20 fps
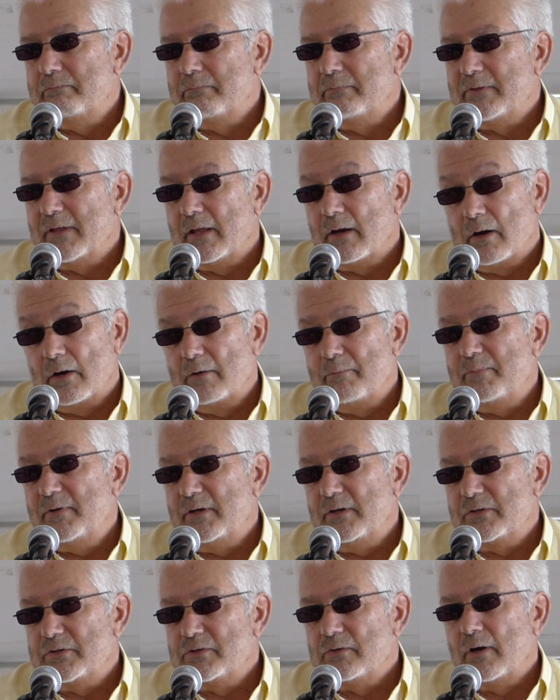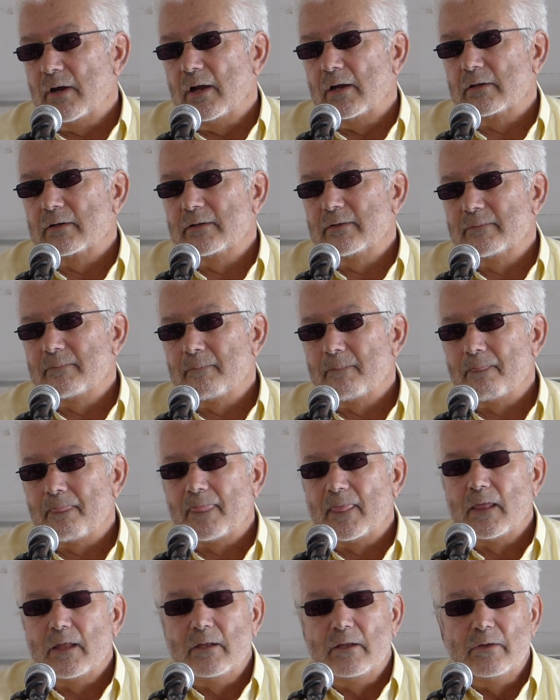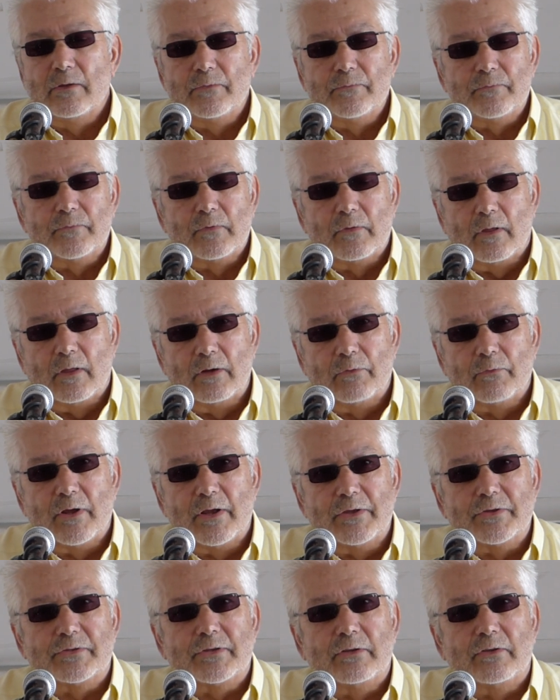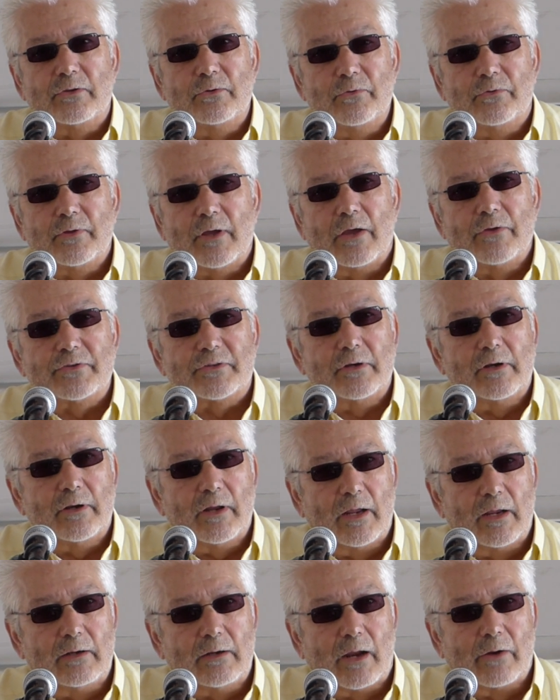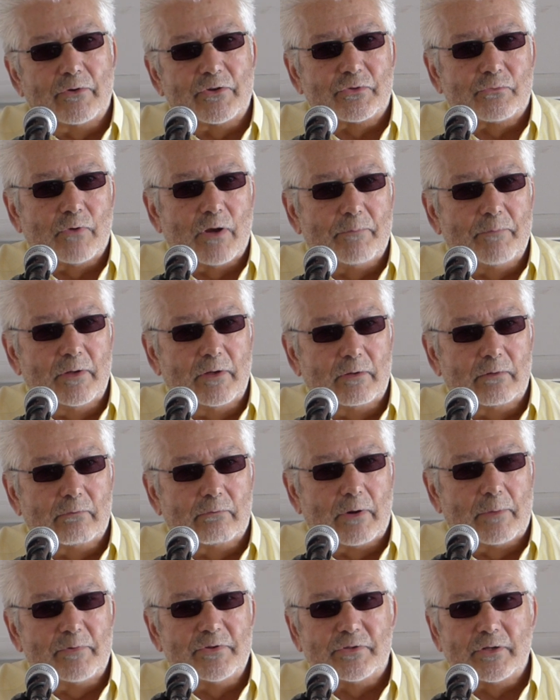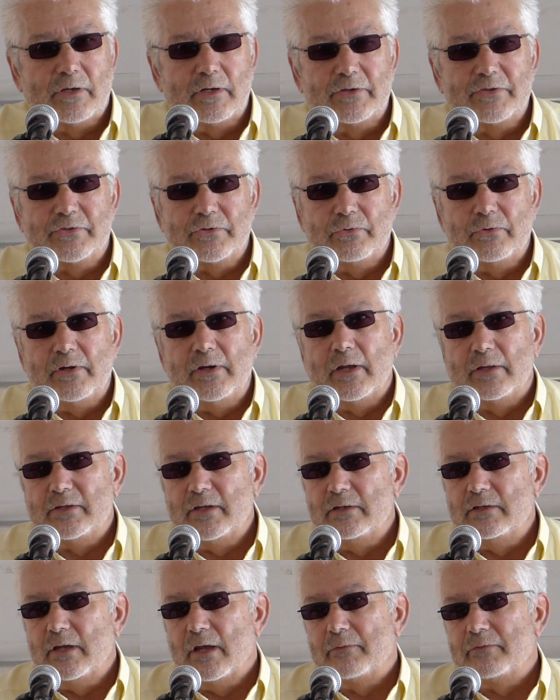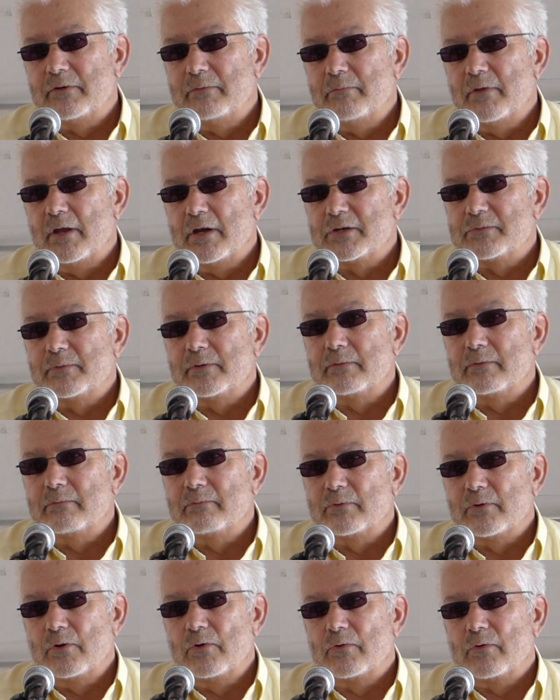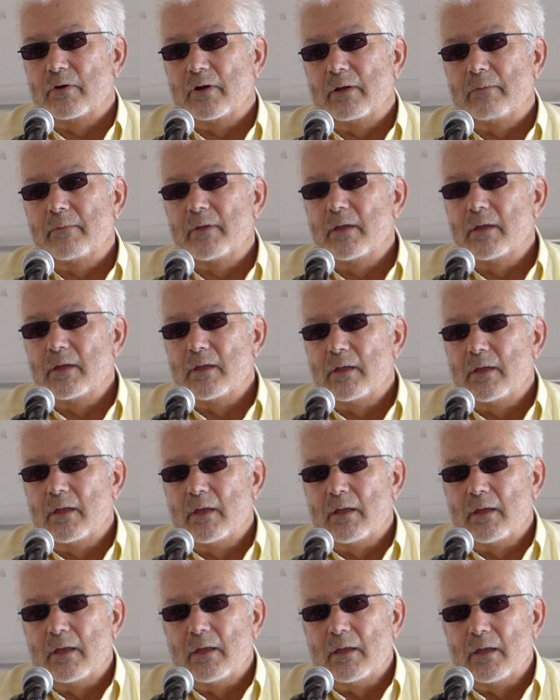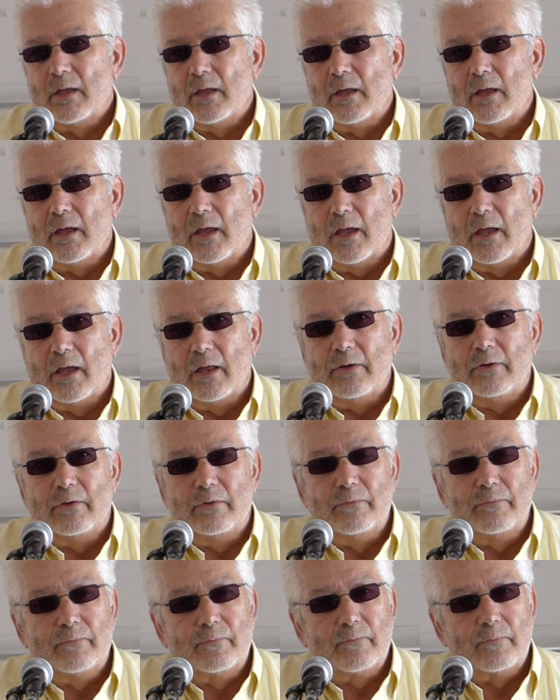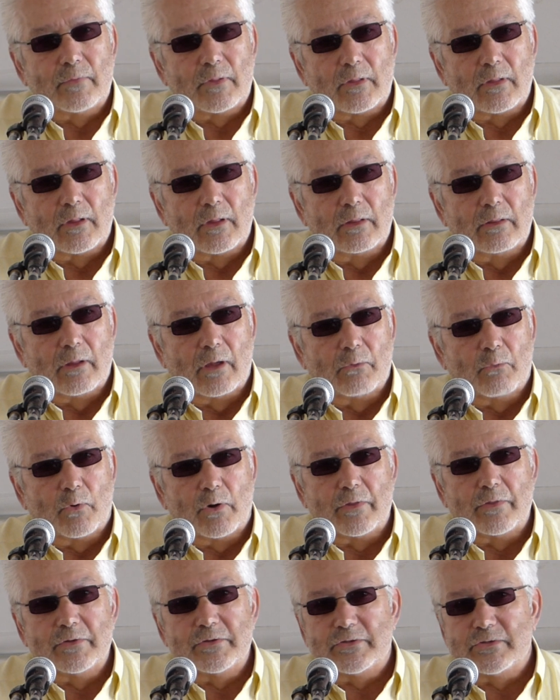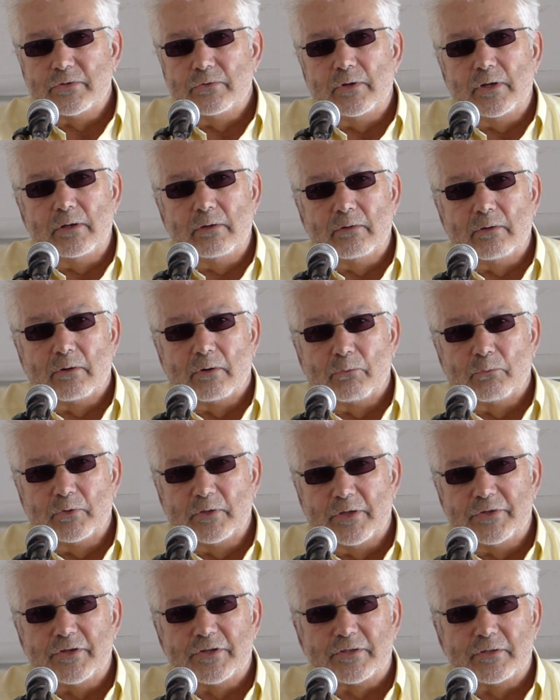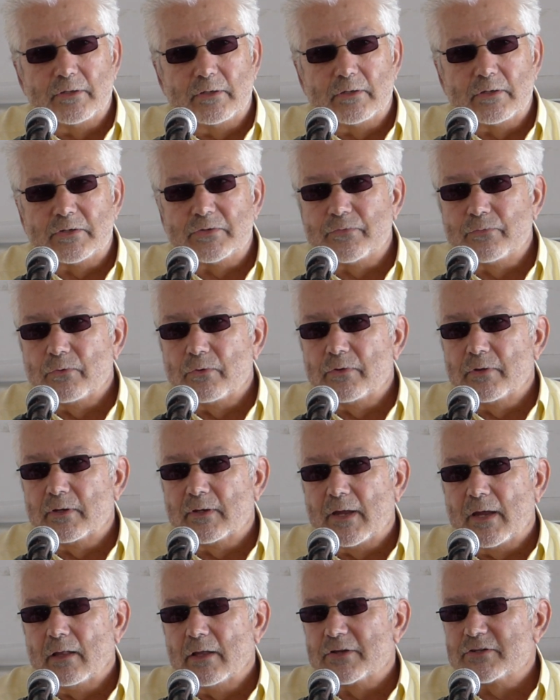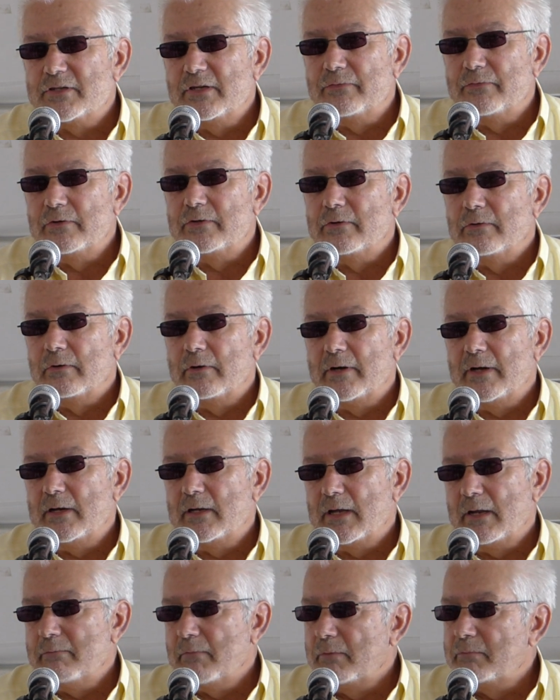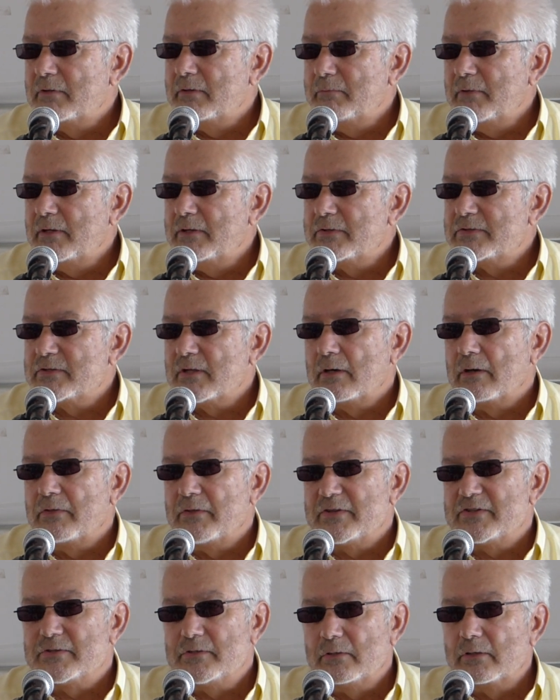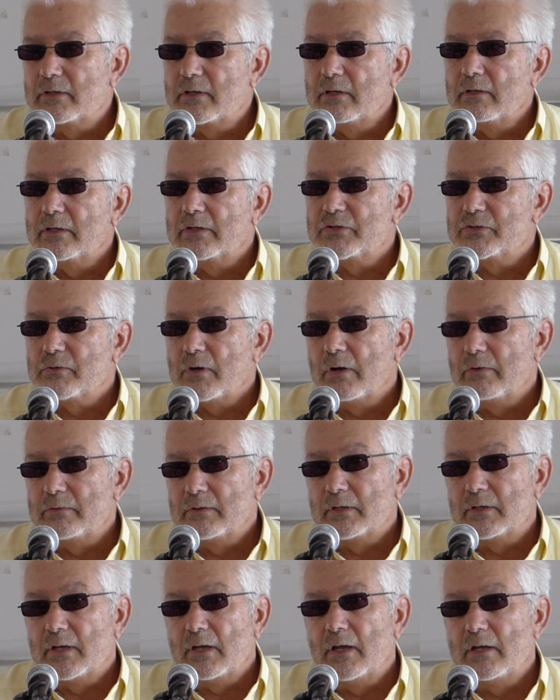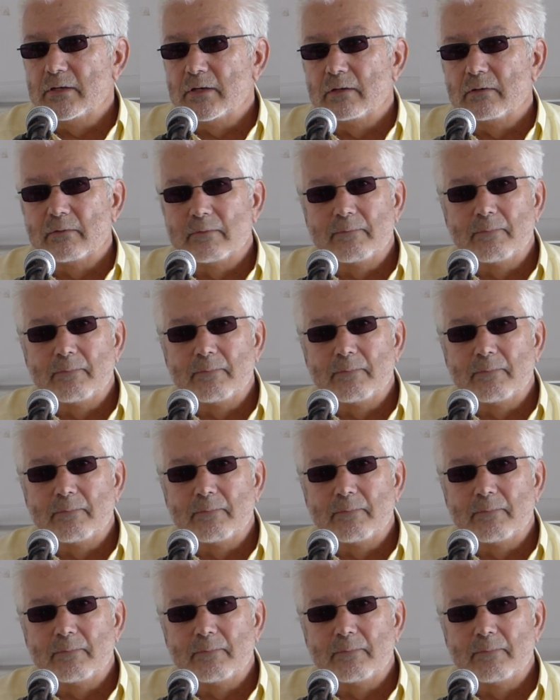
that aren't being tracked. Anyways, in 2008, I was representing Zuni at the Adaptive Management Program. And one of the Zuni religious leaders for the Galaxy Fraternity came up to me and said, "Are they still killing trout in the canyon?"